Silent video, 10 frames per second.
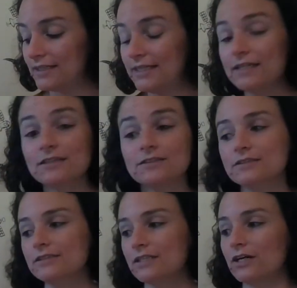
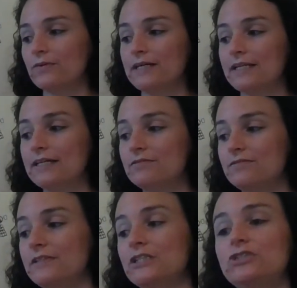Gills are what let
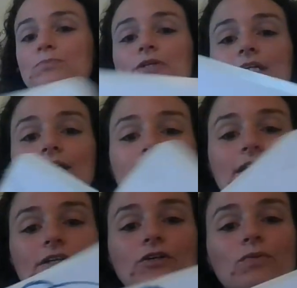fish breathe
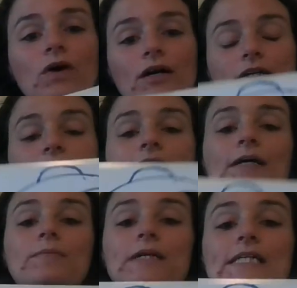underwater
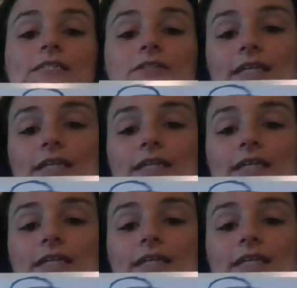because there's